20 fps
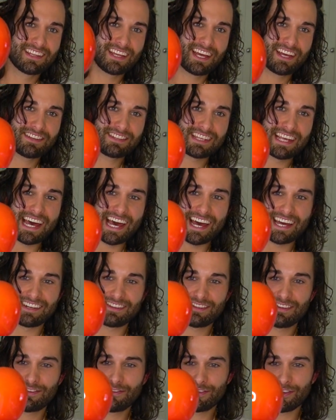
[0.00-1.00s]
How's
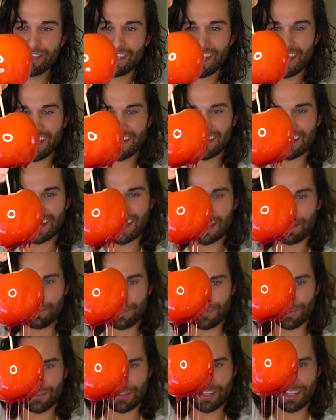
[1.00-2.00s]
that for a candied
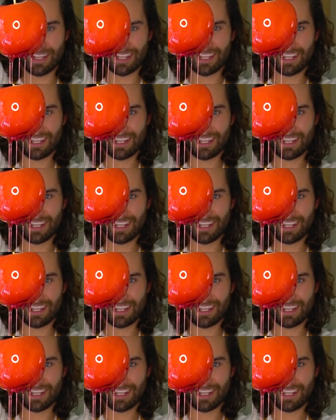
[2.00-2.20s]
apple?